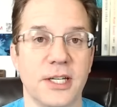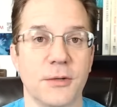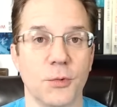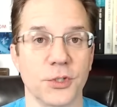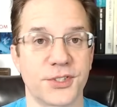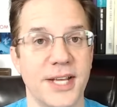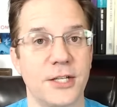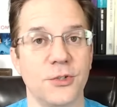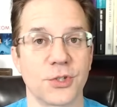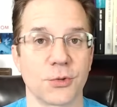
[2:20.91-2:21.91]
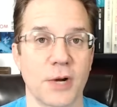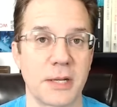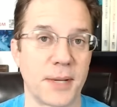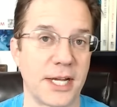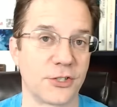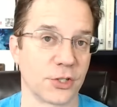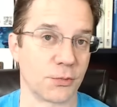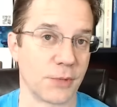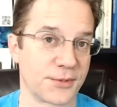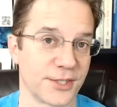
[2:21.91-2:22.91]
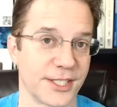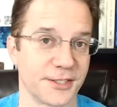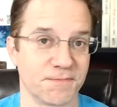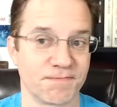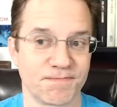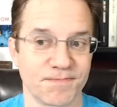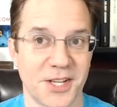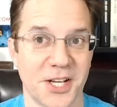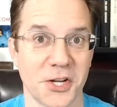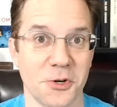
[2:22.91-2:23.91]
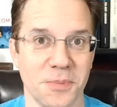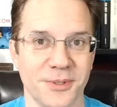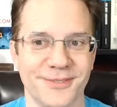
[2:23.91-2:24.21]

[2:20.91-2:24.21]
it will take you to the right page on the website, I hope.